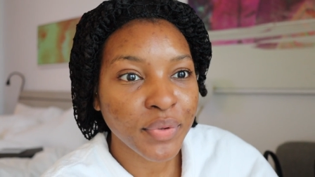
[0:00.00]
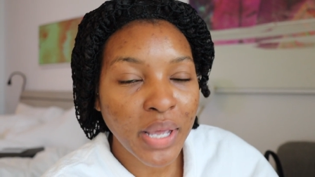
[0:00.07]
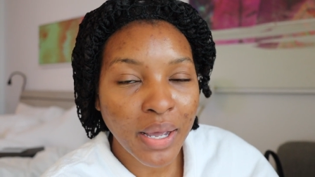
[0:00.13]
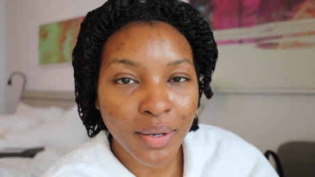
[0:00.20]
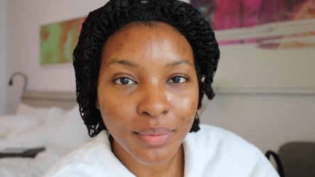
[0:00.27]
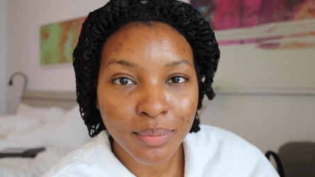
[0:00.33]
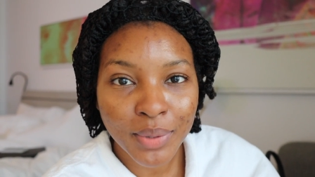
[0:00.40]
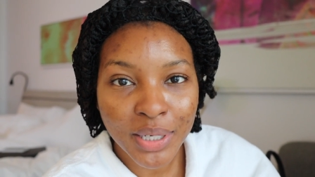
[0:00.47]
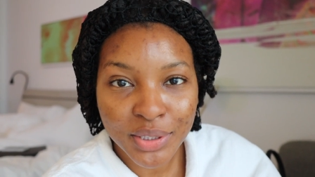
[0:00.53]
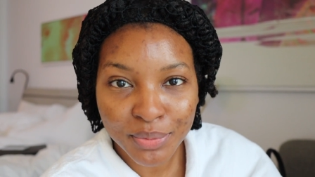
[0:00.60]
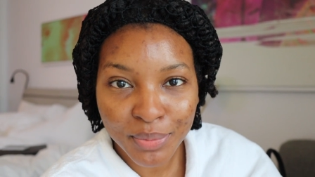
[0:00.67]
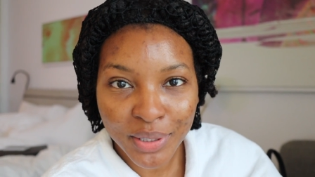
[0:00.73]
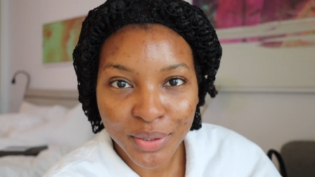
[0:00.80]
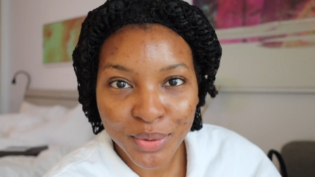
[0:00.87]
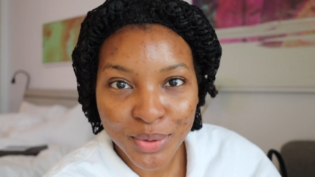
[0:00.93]
y'all watch
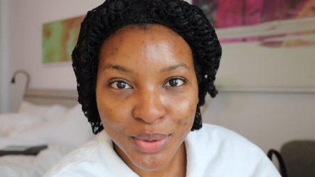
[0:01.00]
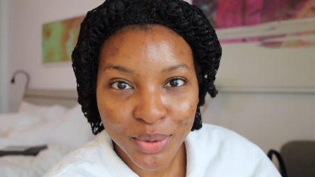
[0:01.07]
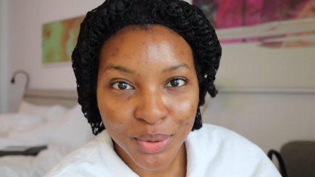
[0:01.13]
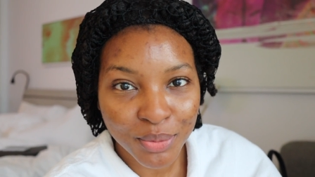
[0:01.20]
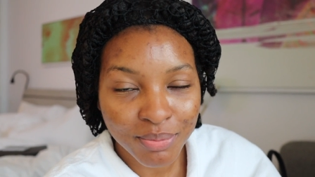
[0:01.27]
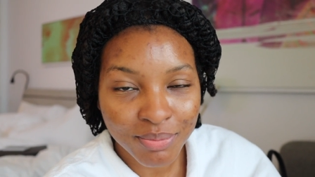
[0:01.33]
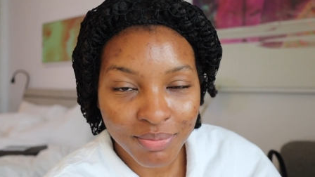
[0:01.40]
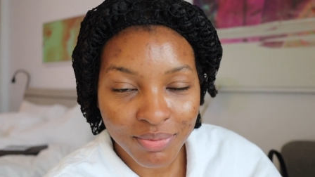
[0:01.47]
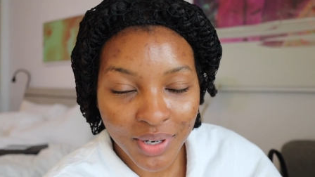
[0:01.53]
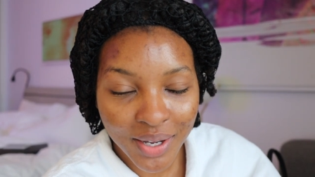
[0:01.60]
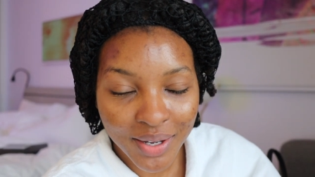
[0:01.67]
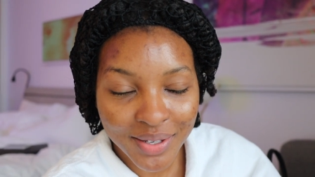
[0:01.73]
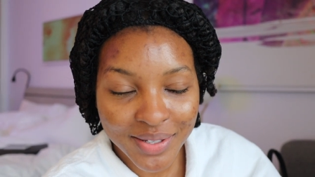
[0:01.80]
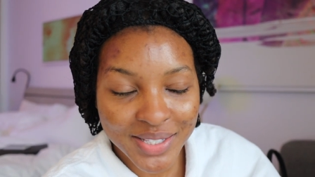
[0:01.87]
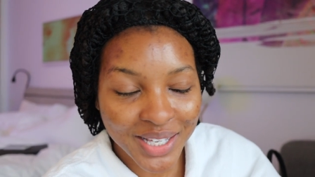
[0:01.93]
my YouTube
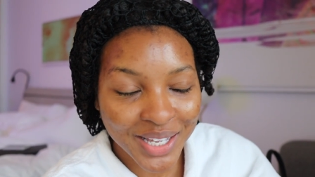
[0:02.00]
vlogs.